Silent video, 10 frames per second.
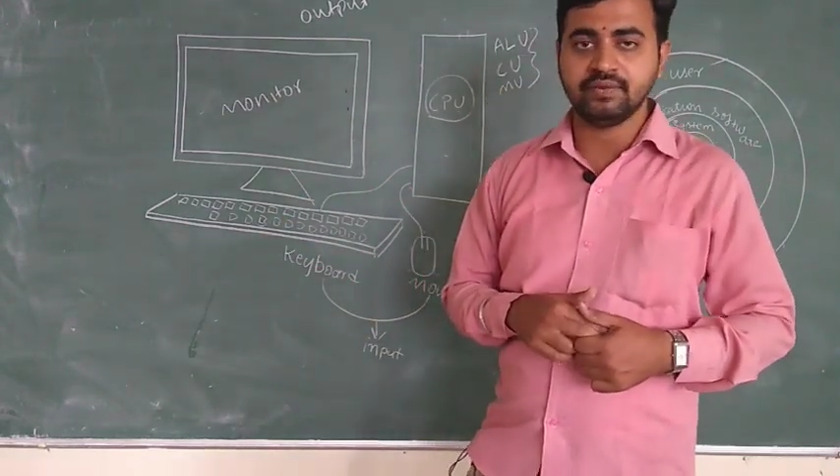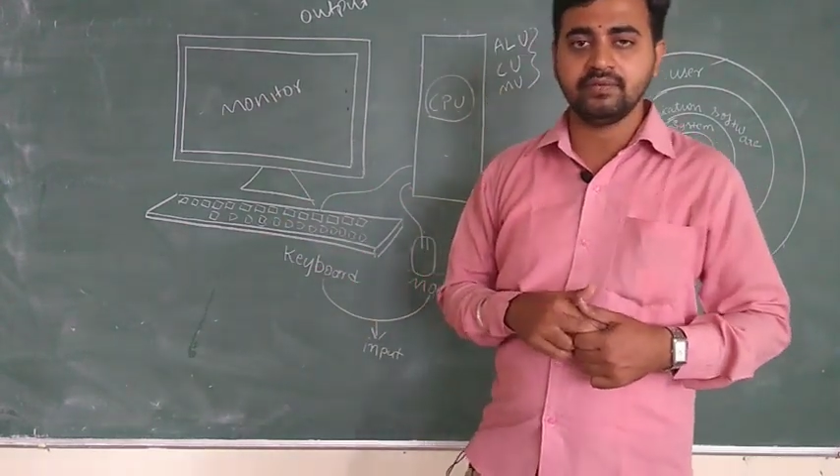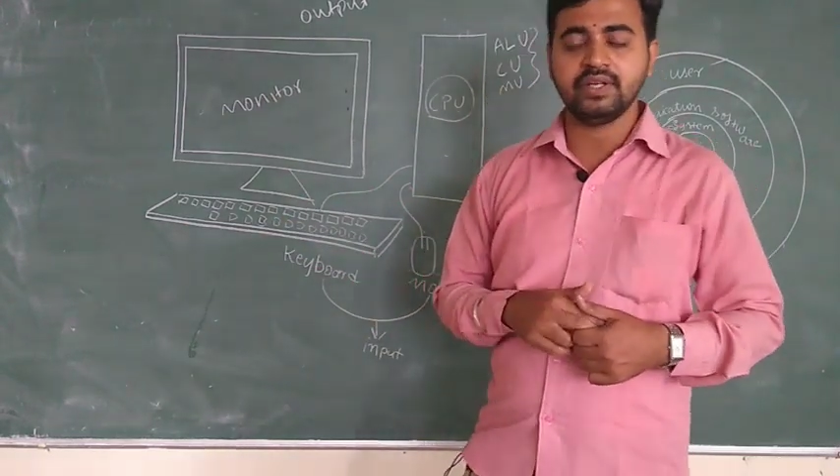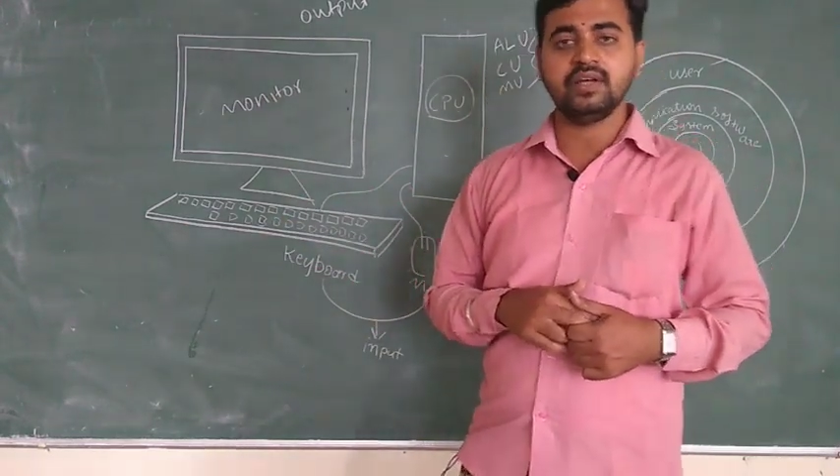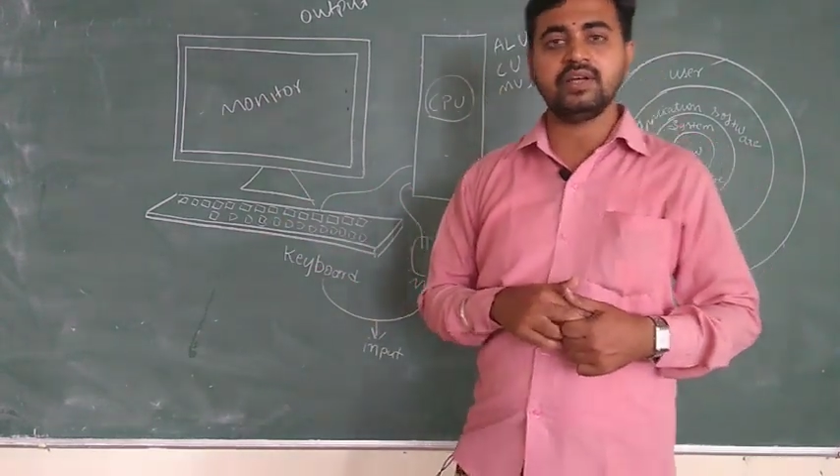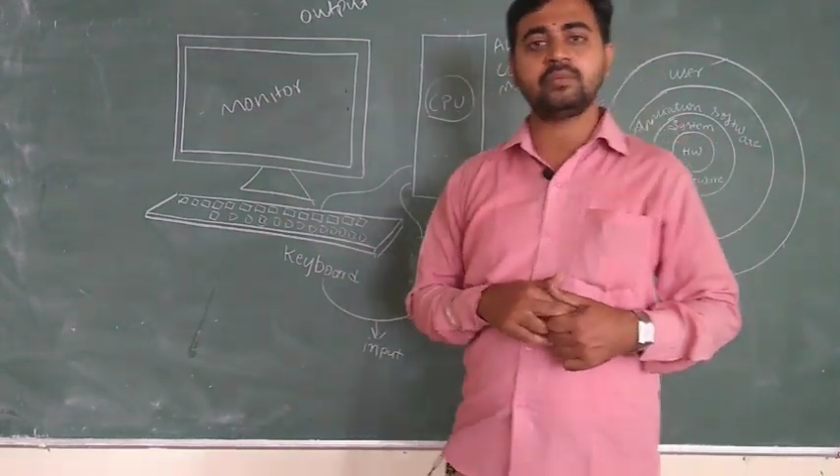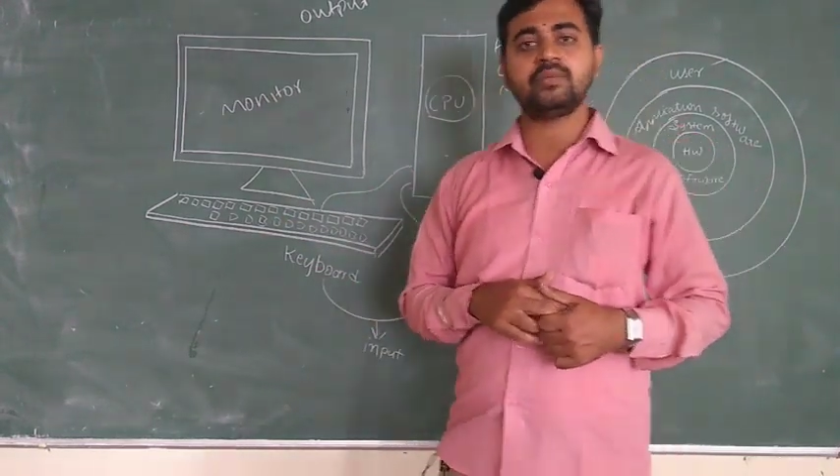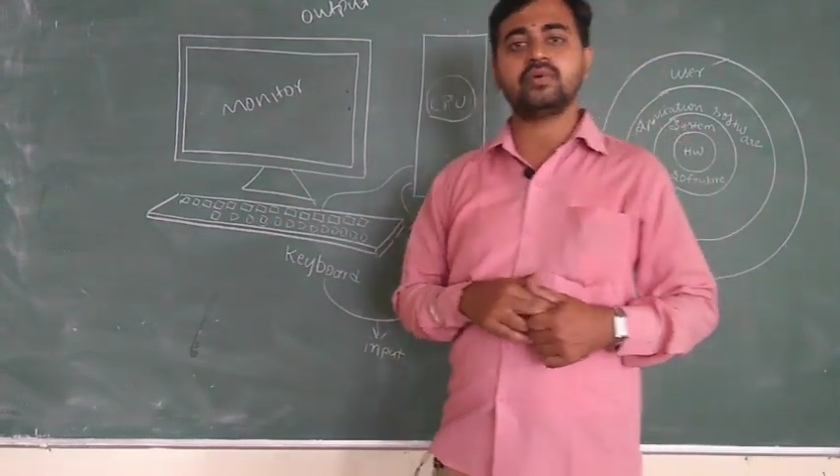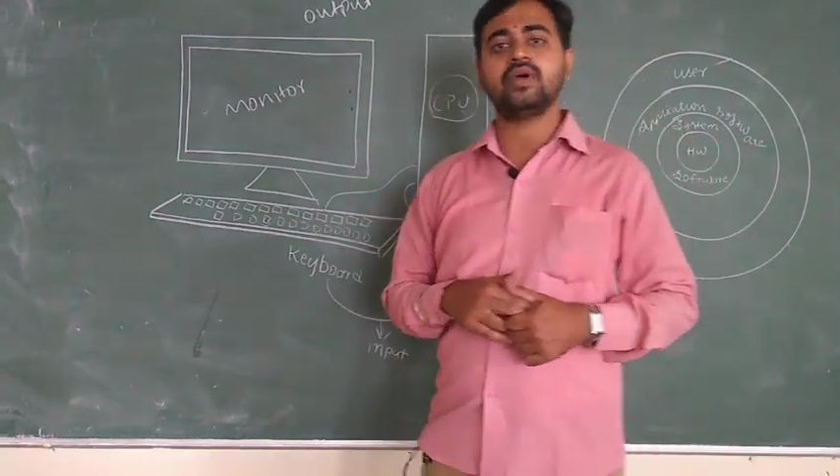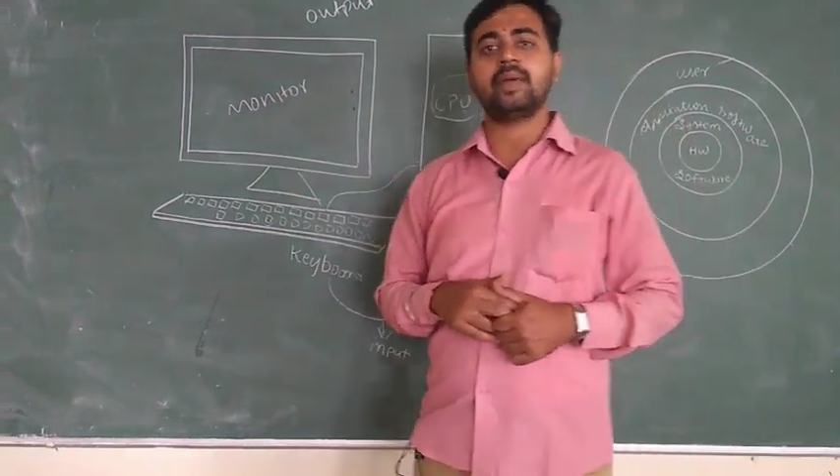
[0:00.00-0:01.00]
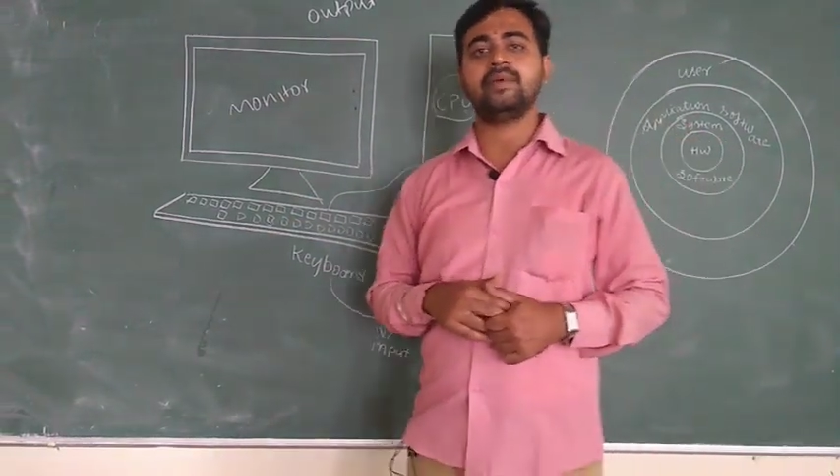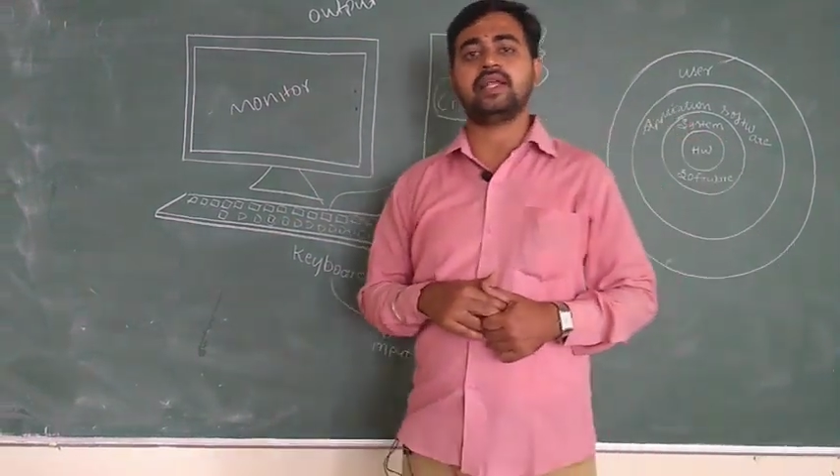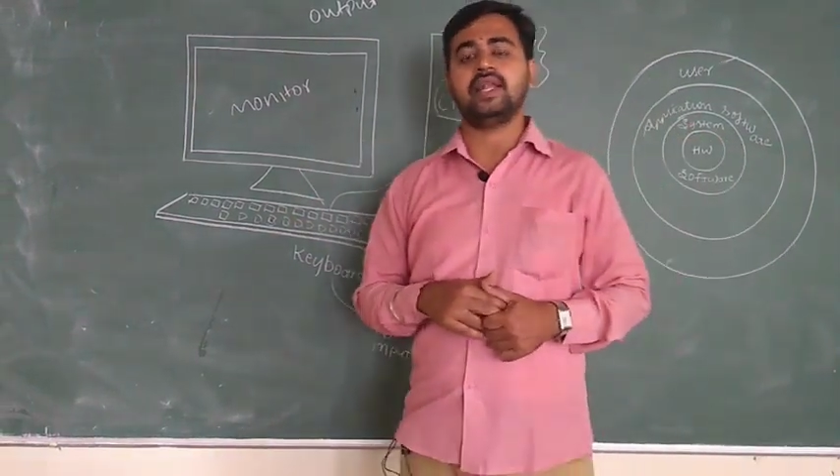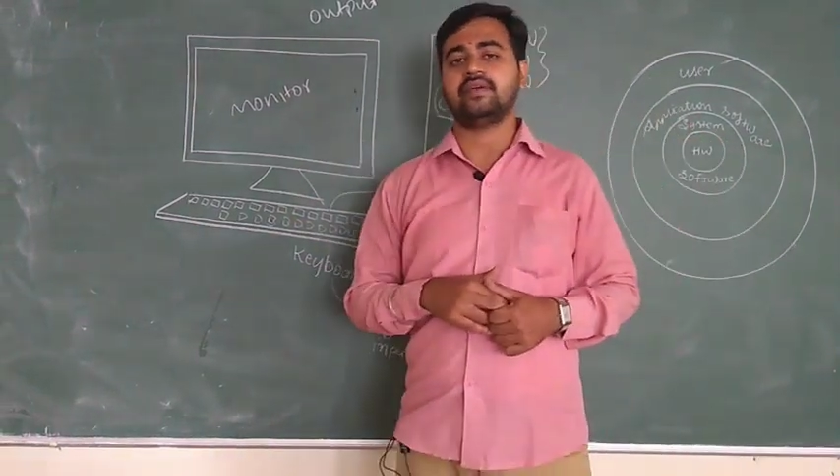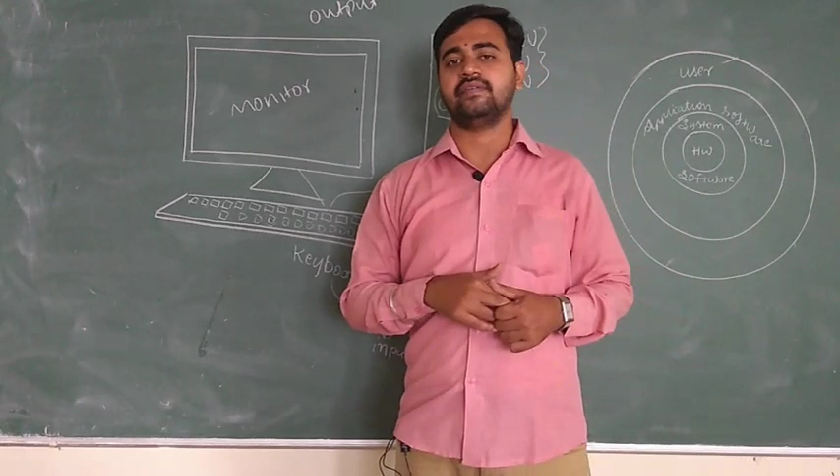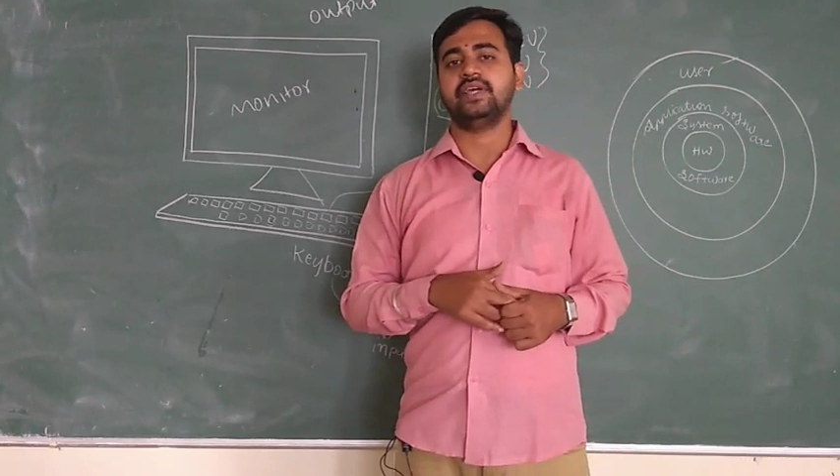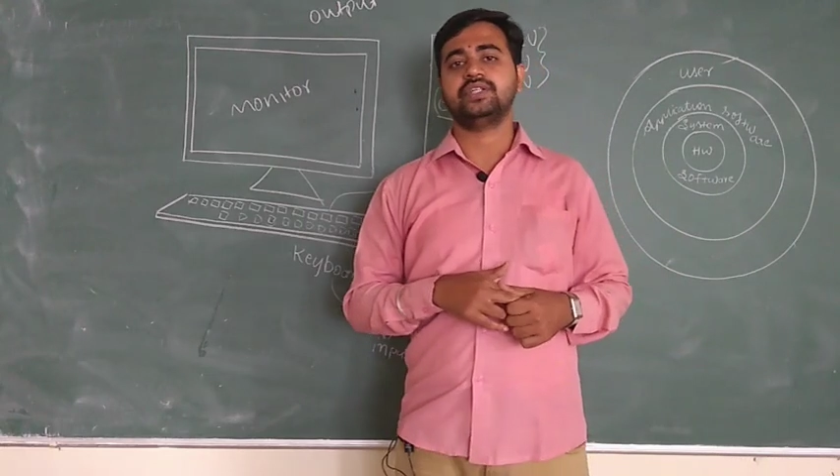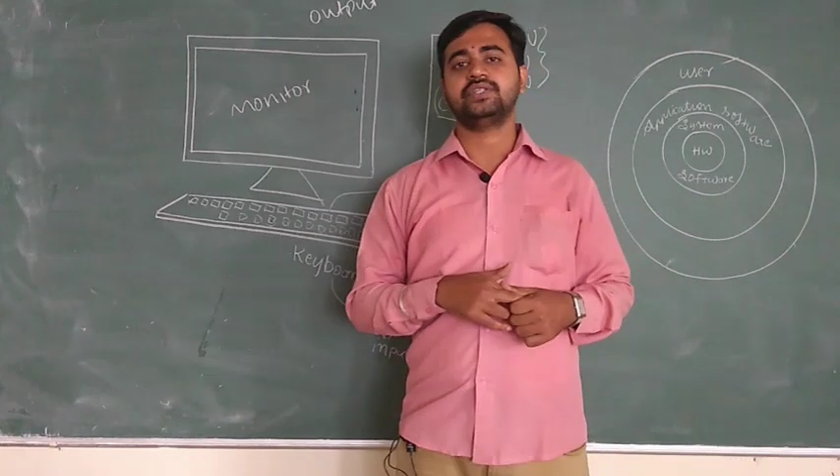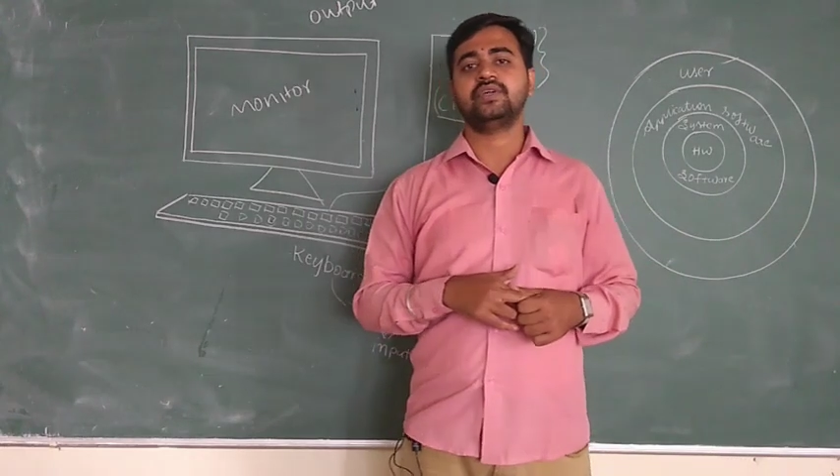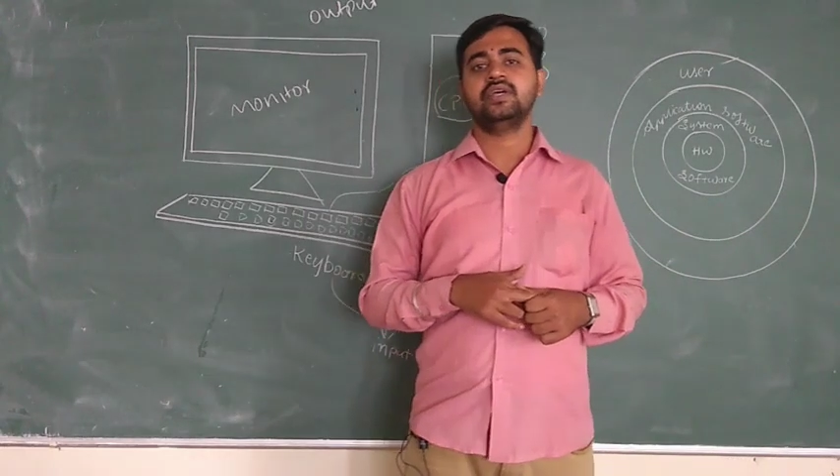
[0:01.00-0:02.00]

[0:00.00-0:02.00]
When we learn a programming language,